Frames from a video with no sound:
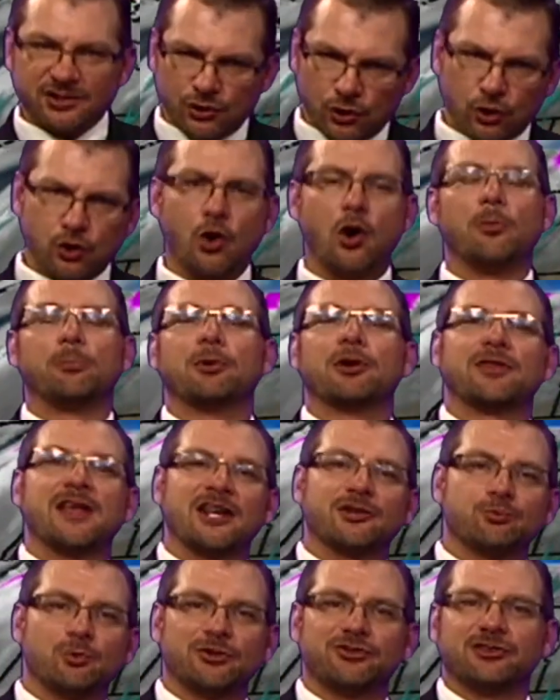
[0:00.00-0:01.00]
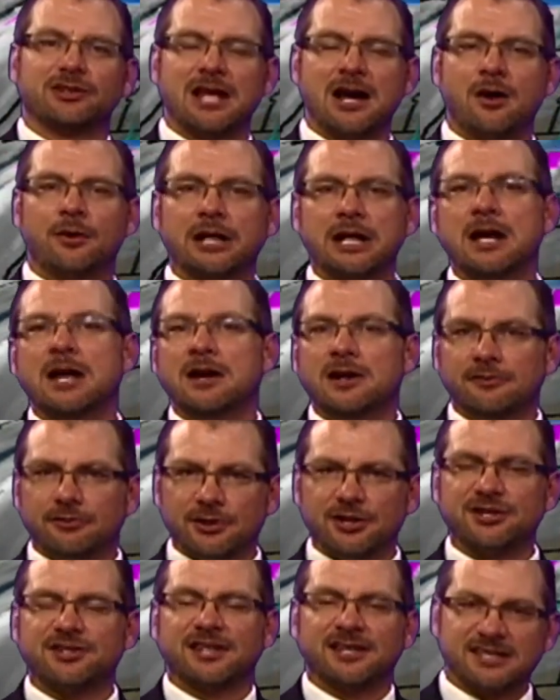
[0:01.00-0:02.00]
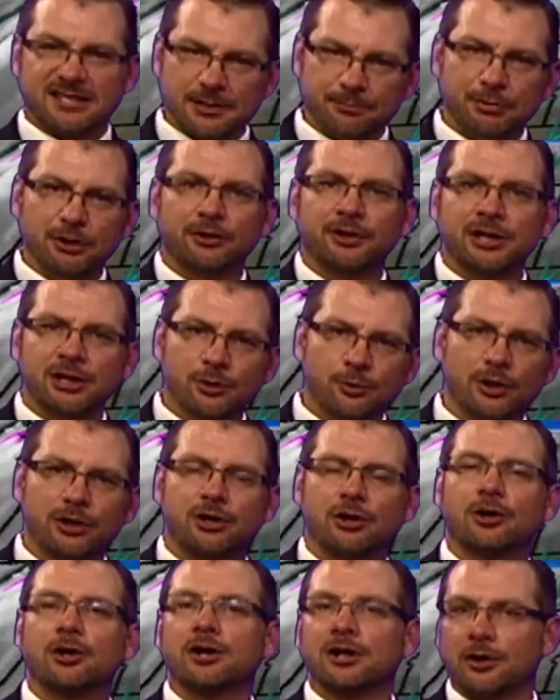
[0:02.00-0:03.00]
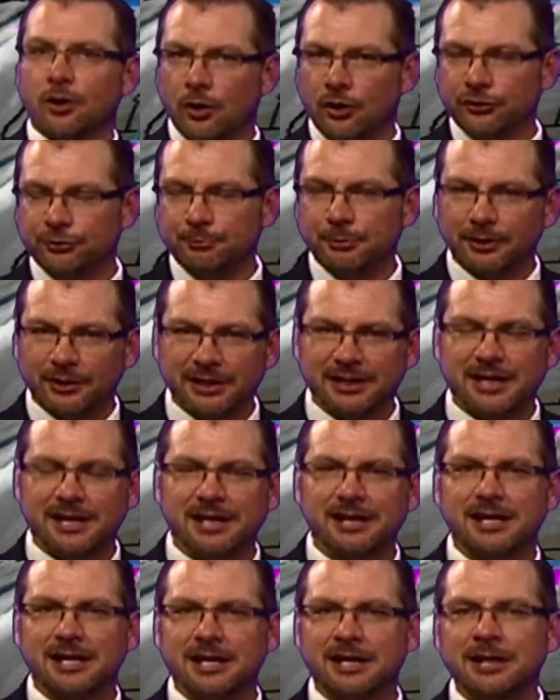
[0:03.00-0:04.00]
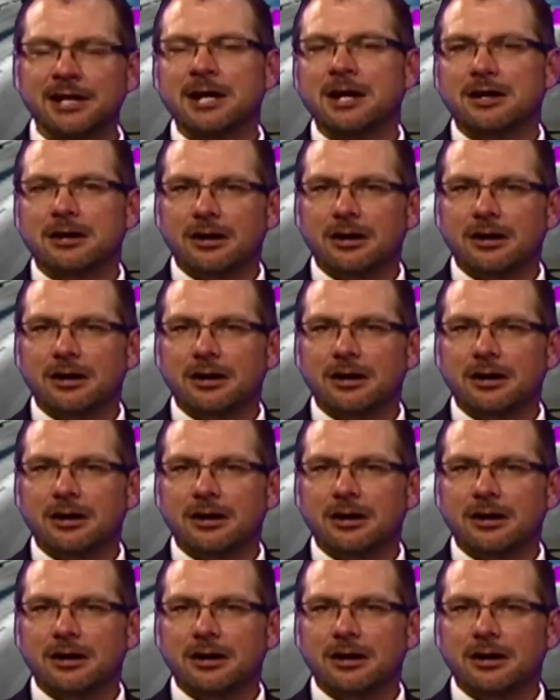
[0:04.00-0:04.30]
your culprit. That's what's allowing for this instability to occur and ultimately getting in